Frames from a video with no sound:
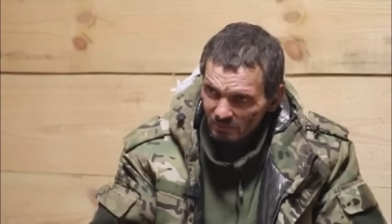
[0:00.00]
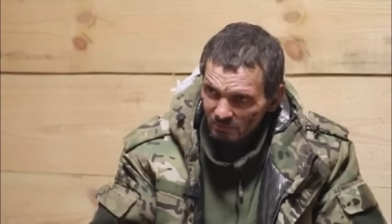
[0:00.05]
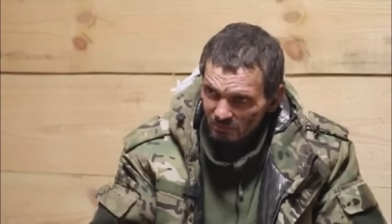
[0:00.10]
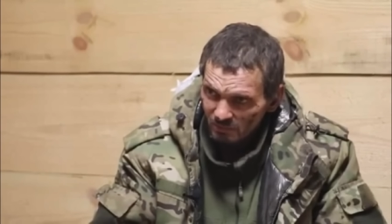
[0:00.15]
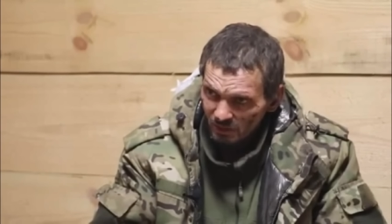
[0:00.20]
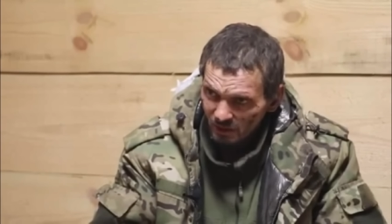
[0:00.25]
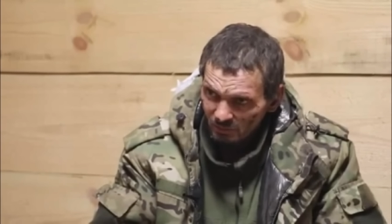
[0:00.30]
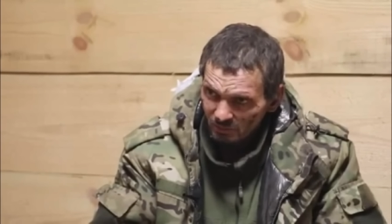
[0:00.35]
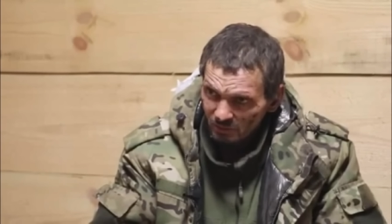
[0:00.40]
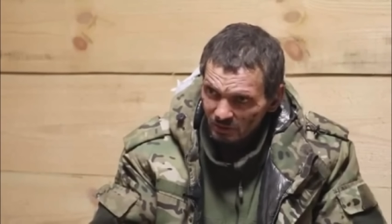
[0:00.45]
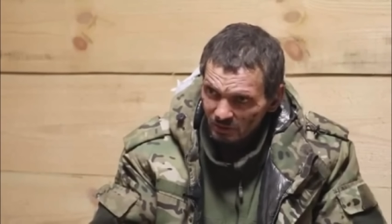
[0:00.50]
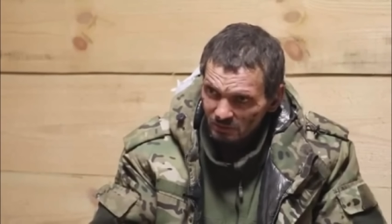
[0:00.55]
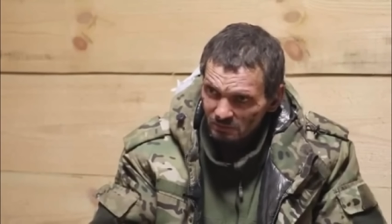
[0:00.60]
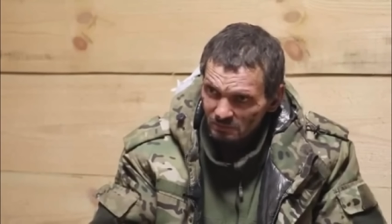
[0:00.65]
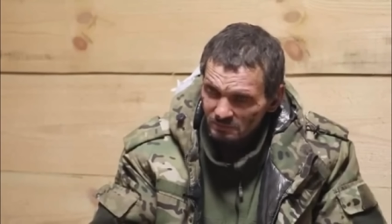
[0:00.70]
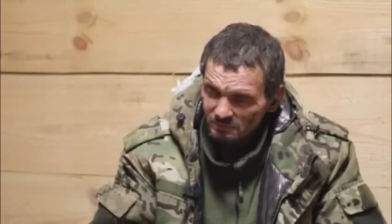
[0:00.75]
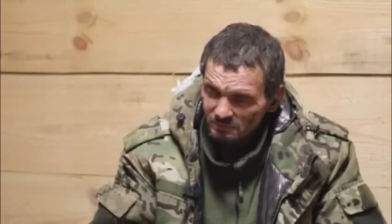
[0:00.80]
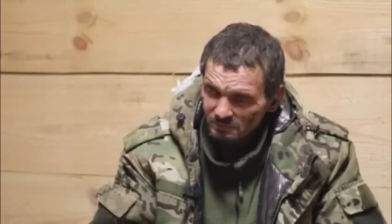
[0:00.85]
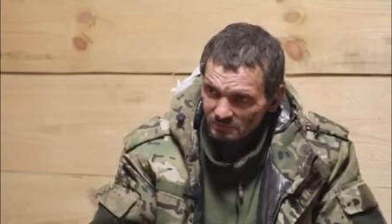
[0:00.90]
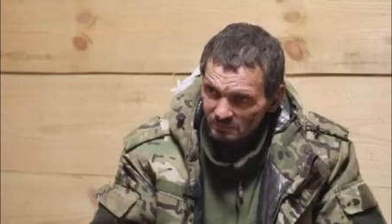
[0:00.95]
Mother,
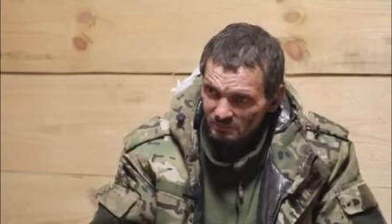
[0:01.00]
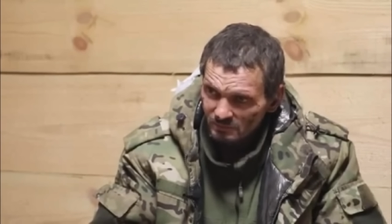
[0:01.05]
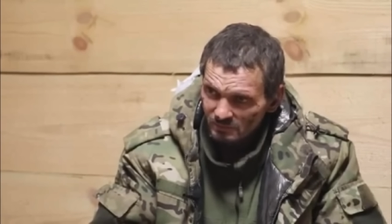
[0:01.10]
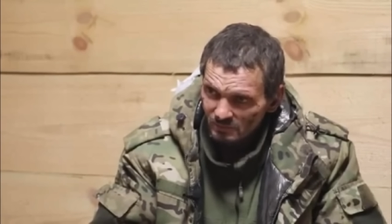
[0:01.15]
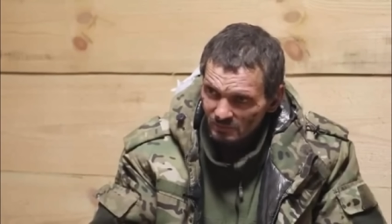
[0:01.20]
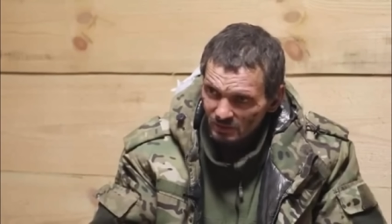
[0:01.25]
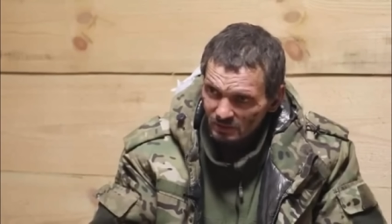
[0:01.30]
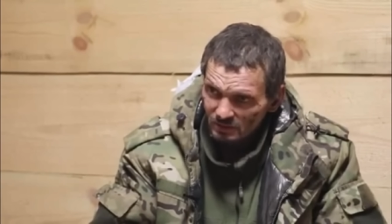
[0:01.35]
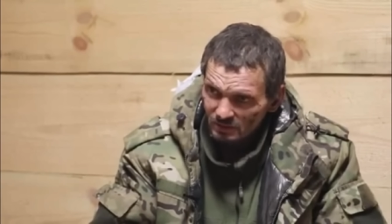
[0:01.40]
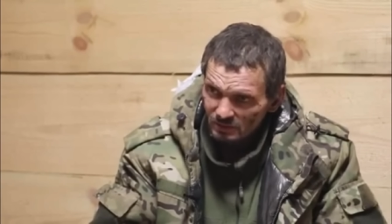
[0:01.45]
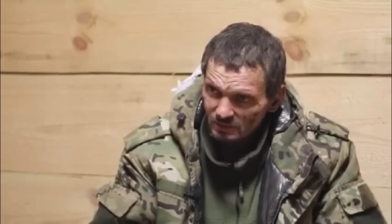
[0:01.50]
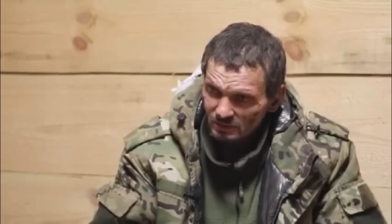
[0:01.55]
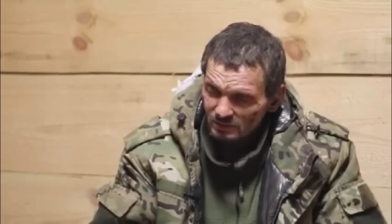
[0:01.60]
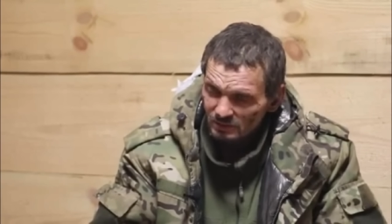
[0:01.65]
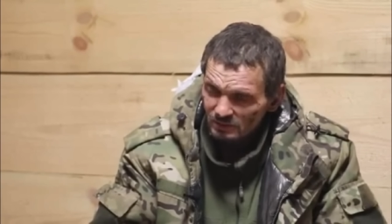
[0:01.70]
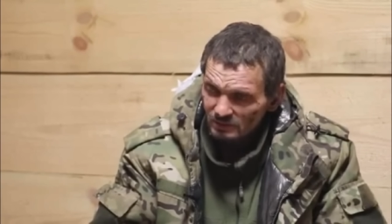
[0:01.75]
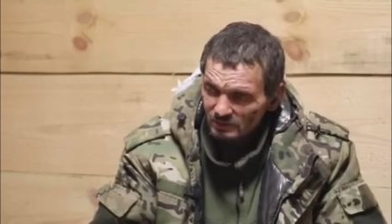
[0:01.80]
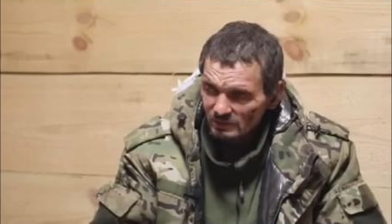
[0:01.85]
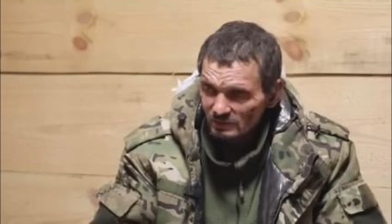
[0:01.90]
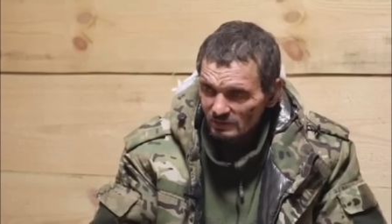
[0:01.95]

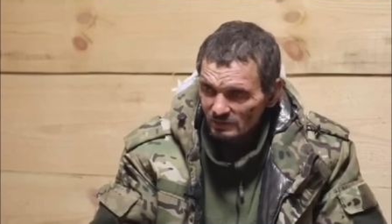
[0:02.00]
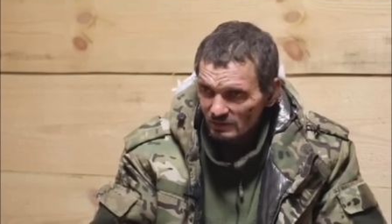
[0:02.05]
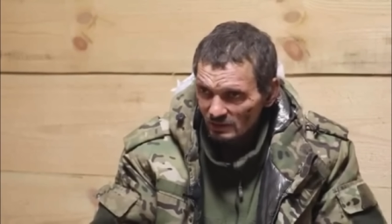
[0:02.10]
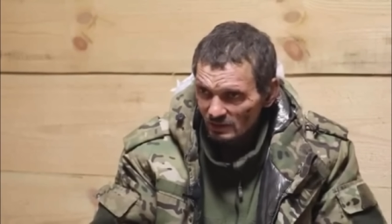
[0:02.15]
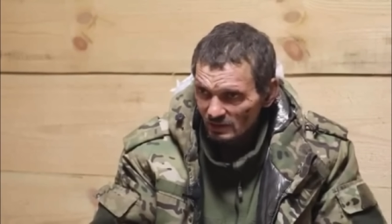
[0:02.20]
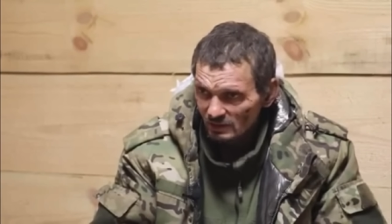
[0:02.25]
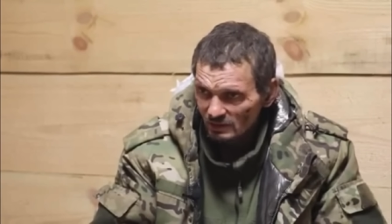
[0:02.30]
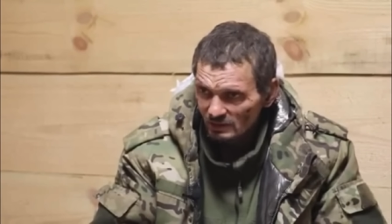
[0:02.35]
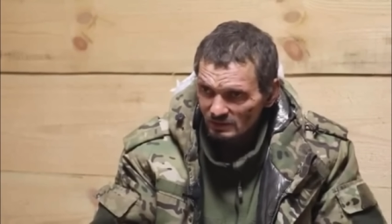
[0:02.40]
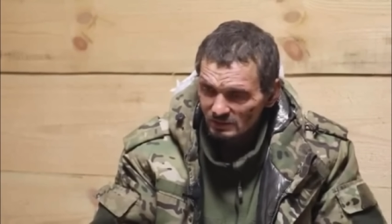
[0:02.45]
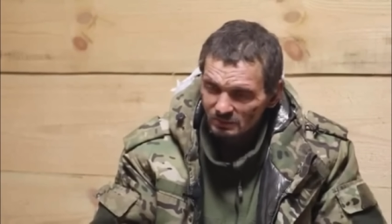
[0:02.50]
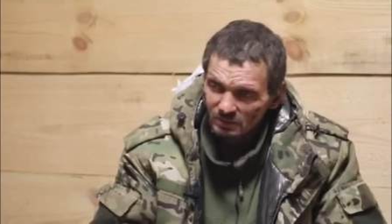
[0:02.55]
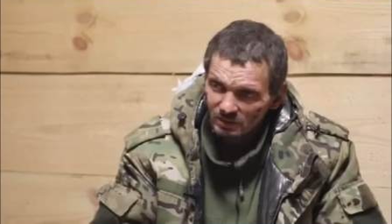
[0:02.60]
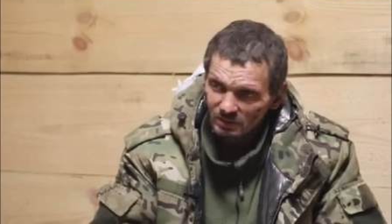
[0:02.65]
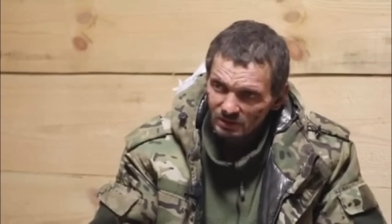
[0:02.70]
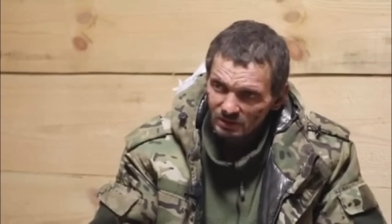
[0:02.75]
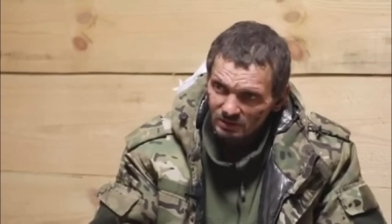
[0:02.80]
sister, and brother.